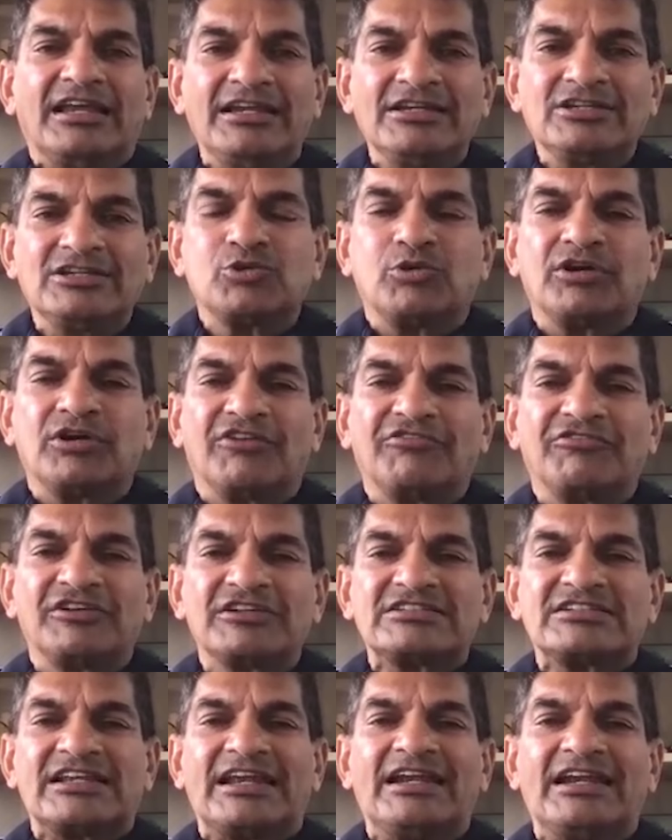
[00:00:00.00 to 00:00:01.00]
each one of
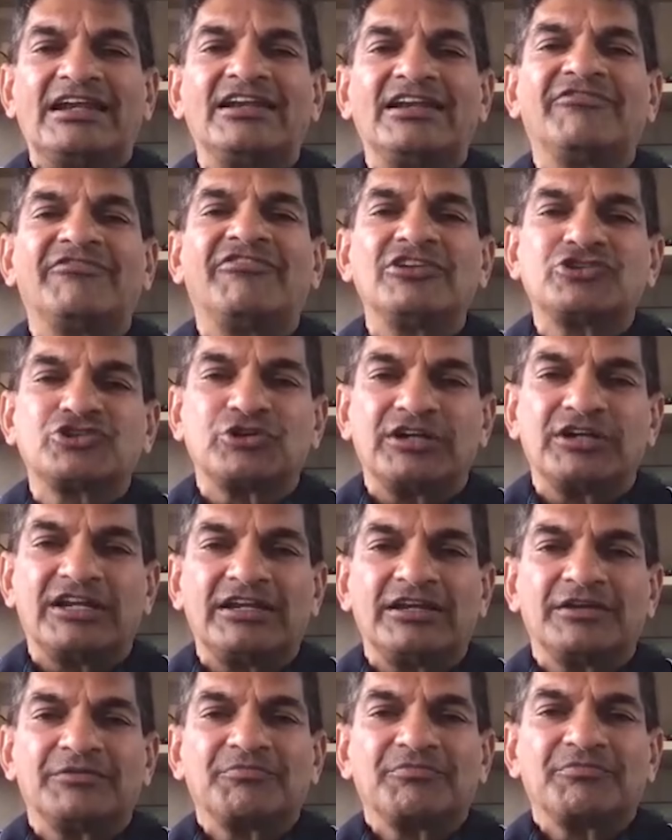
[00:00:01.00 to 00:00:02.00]
us
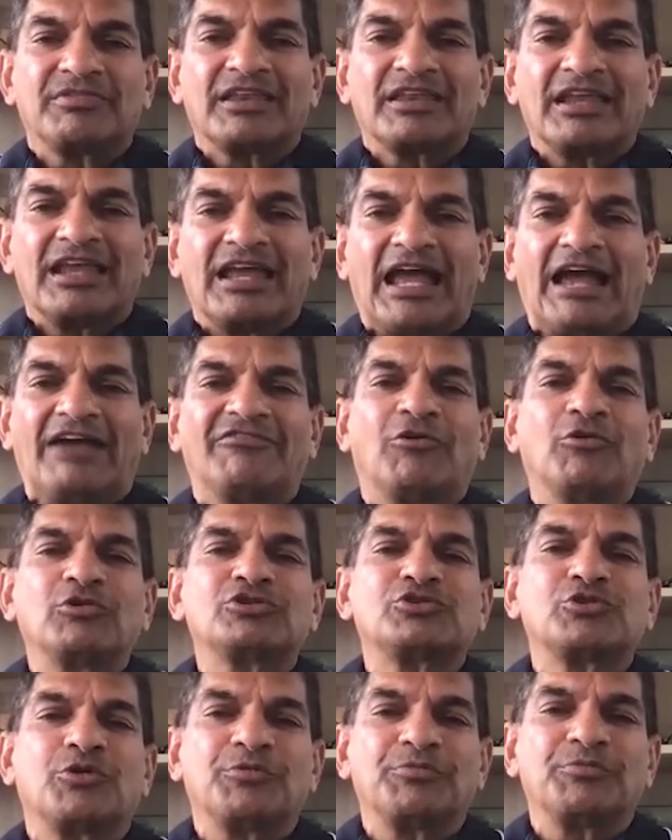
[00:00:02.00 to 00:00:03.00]
individually have
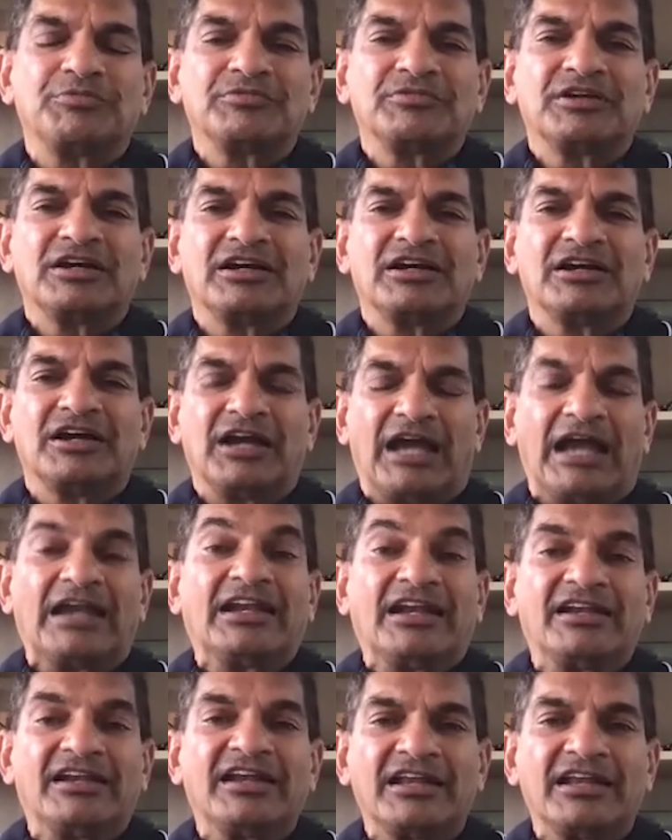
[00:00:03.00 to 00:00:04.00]
also,
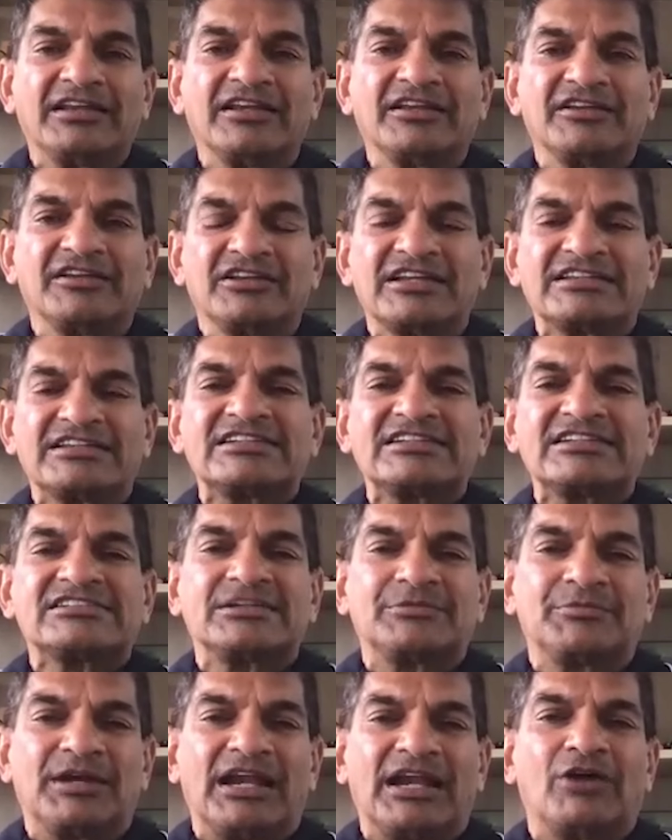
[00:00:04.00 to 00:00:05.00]
and the
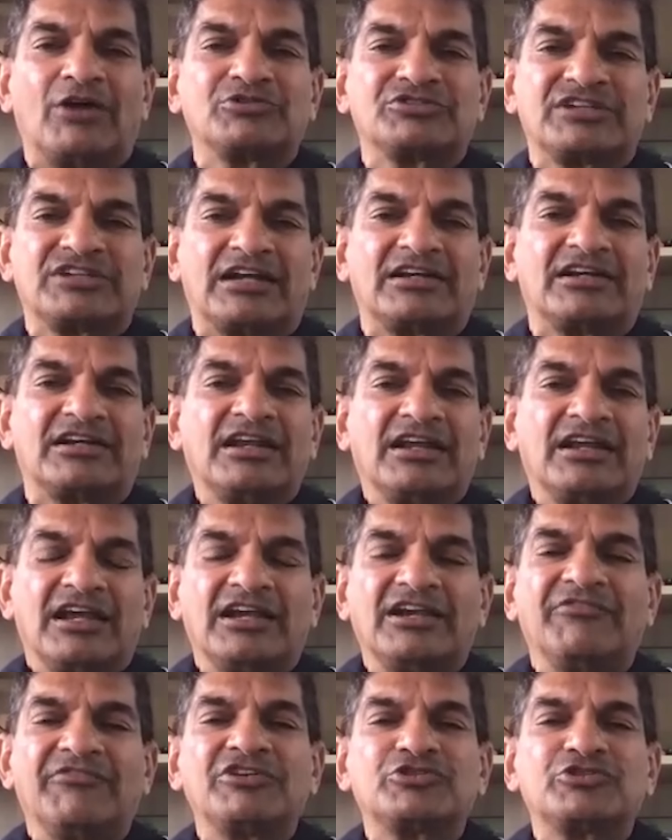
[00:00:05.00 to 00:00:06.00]
system allows that
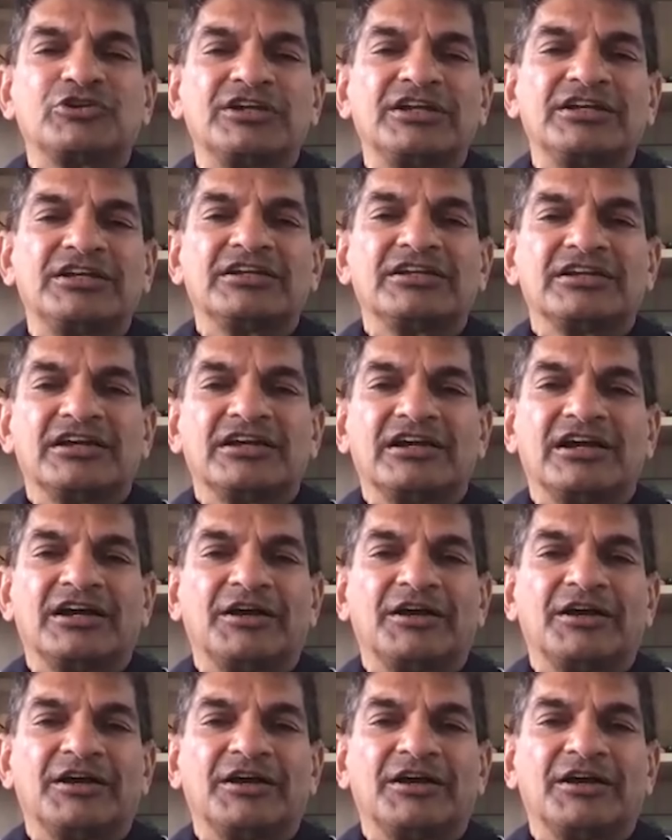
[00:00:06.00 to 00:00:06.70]
individually,